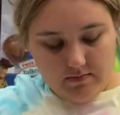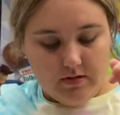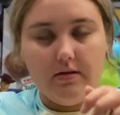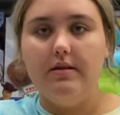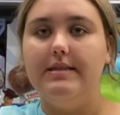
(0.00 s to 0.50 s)

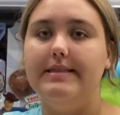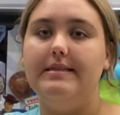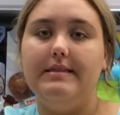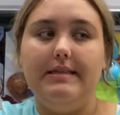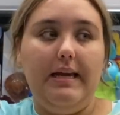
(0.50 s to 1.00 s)

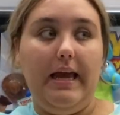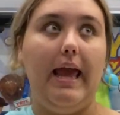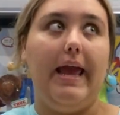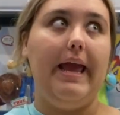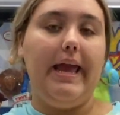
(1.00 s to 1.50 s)

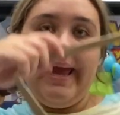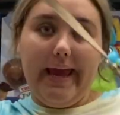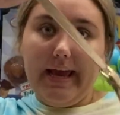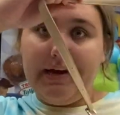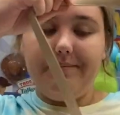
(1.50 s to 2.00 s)

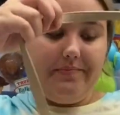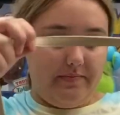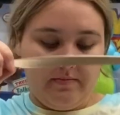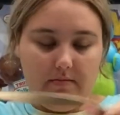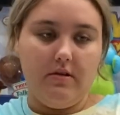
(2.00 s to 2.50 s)
[no speech]